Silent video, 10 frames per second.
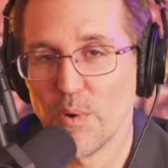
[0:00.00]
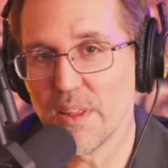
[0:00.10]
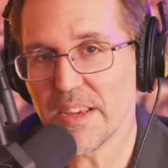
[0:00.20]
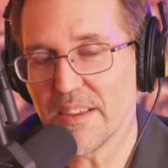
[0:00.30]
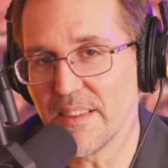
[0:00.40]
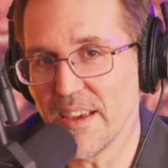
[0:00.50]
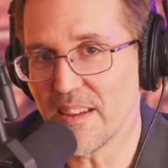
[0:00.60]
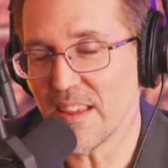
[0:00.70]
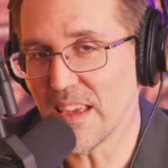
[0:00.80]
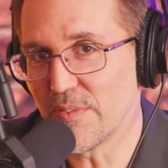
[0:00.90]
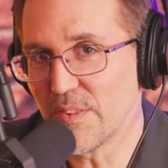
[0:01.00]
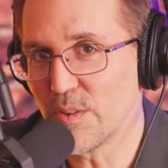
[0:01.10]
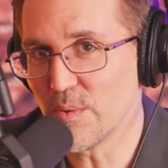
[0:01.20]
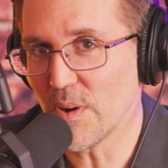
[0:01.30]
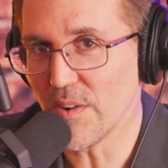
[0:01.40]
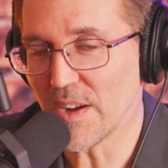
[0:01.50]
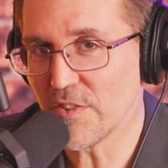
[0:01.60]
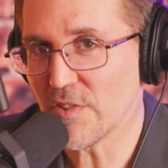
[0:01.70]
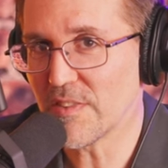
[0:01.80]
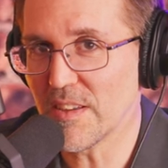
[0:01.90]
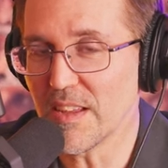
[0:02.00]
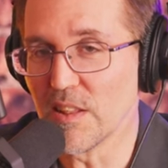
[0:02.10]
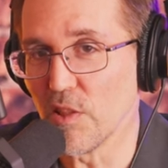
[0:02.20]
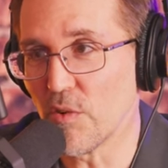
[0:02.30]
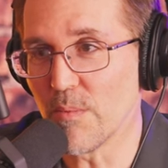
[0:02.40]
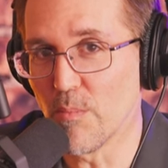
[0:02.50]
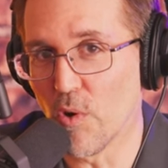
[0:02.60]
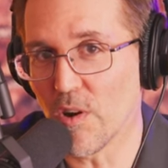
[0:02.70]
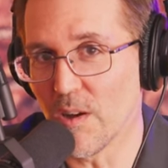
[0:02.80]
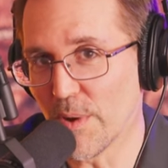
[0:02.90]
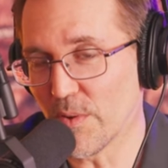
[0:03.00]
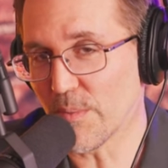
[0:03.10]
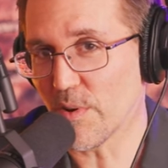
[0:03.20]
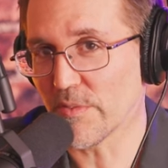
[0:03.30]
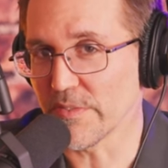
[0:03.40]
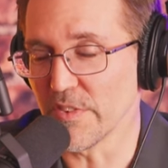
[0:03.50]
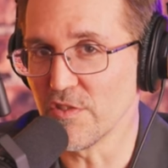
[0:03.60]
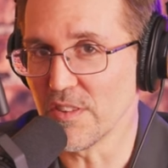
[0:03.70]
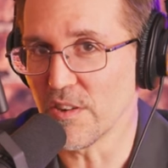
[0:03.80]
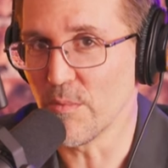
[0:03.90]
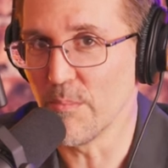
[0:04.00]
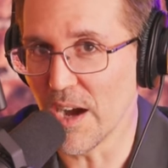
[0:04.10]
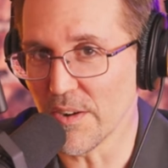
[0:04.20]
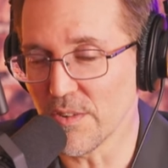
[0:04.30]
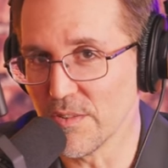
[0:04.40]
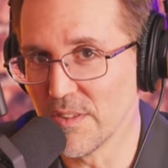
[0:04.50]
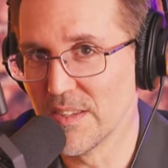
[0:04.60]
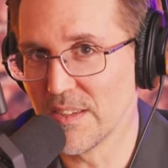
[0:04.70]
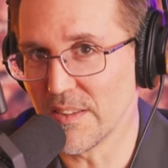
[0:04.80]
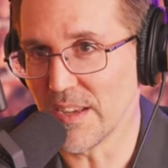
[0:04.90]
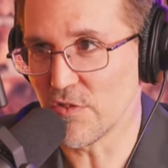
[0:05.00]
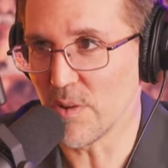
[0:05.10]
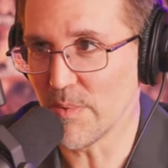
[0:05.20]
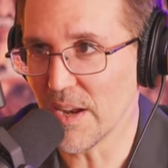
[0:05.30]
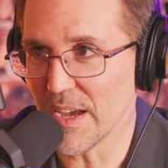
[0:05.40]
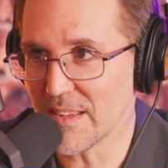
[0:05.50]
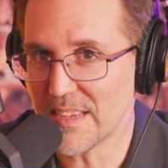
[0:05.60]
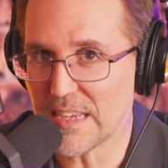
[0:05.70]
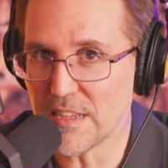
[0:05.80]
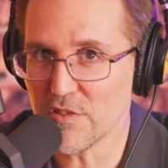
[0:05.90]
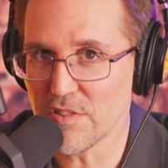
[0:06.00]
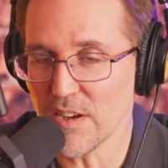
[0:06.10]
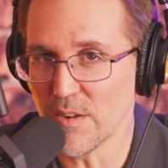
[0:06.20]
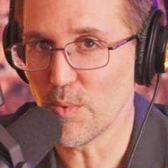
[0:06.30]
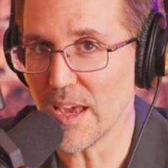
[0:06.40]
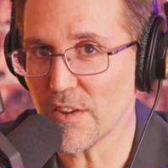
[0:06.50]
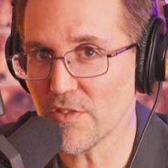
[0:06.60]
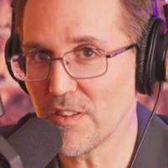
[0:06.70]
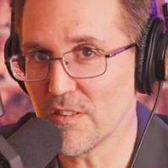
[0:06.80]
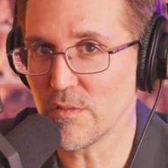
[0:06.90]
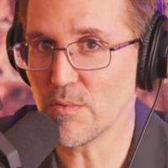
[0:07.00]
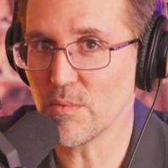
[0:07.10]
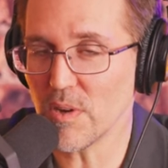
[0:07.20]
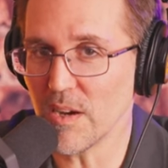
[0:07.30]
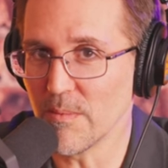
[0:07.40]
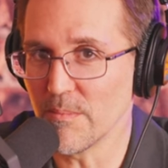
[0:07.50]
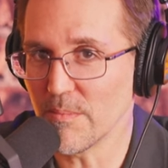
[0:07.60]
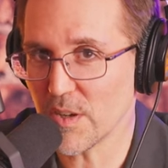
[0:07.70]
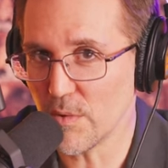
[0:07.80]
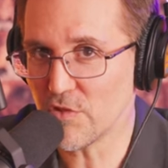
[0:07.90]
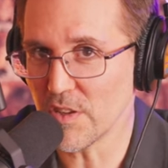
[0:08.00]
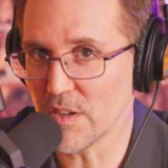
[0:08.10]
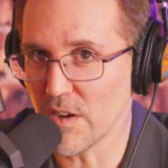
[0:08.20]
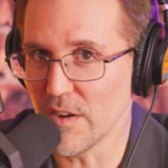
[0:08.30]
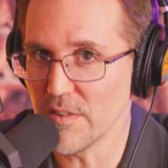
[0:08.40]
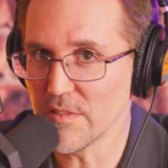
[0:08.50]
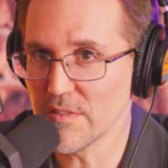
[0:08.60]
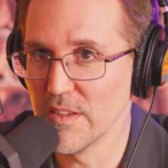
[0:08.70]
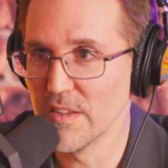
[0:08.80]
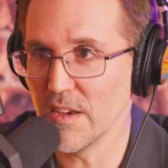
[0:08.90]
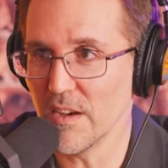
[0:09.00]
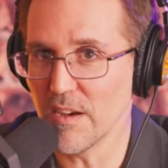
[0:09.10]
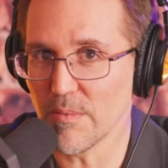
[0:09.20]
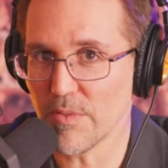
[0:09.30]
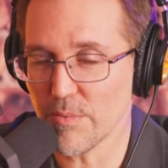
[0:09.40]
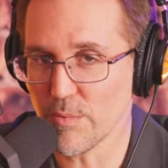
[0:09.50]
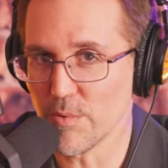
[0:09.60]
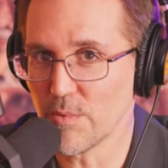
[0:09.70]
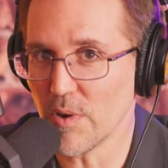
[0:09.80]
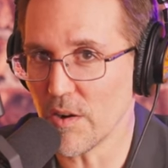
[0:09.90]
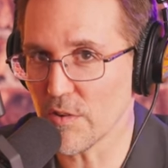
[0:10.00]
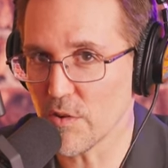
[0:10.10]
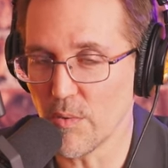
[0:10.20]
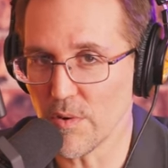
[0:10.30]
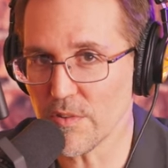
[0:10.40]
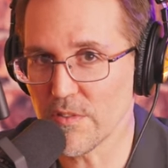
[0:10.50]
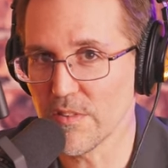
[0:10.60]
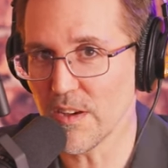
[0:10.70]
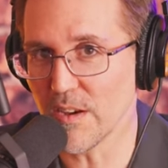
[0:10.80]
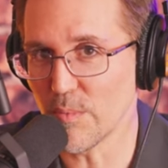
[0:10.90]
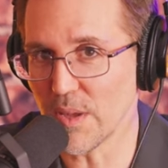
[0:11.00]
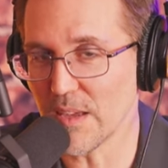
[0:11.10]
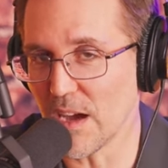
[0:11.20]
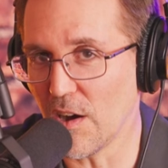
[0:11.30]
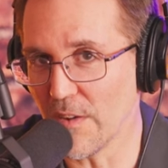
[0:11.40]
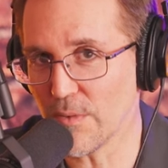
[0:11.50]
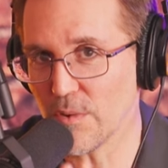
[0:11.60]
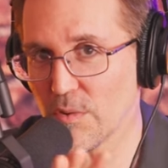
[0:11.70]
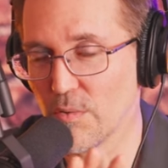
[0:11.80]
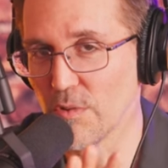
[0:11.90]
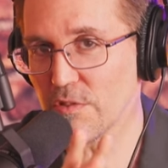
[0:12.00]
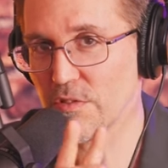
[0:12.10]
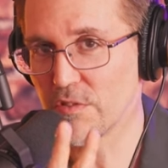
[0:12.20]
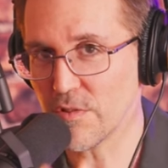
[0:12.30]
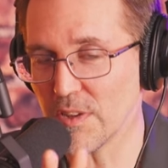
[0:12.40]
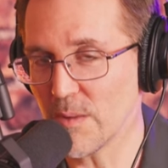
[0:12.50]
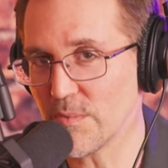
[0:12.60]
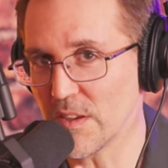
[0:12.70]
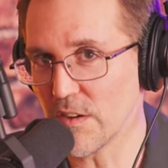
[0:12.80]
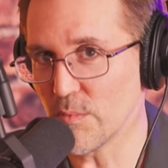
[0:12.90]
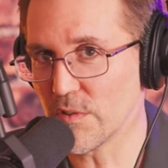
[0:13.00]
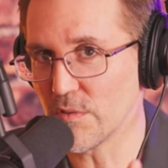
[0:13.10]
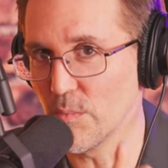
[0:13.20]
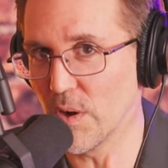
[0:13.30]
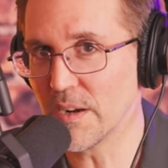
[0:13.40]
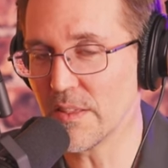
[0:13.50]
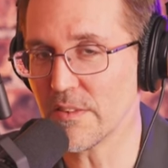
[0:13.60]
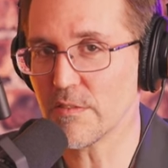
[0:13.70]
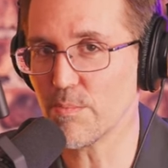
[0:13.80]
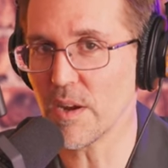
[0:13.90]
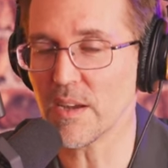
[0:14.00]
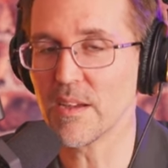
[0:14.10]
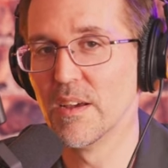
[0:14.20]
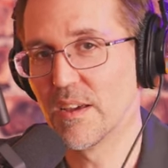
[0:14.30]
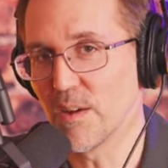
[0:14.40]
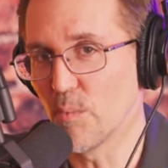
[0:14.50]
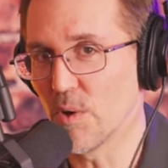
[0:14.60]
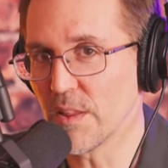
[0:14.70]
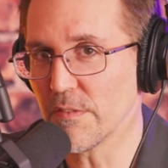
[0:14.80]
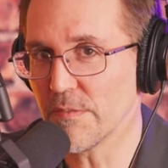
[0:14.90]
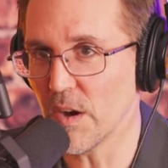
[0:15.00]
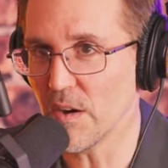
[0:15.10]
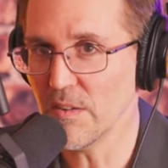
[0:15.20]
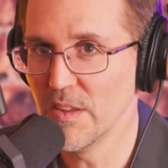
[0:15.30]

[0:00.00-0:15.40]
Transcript: like I said, if you are interested in learning more about the Perfect Vision Dinner model that Jim and I teach, uh, actually do um, coaching calls uh, through our course. Uh, we offer a course two times a year. We do one in the spring and one in the fall.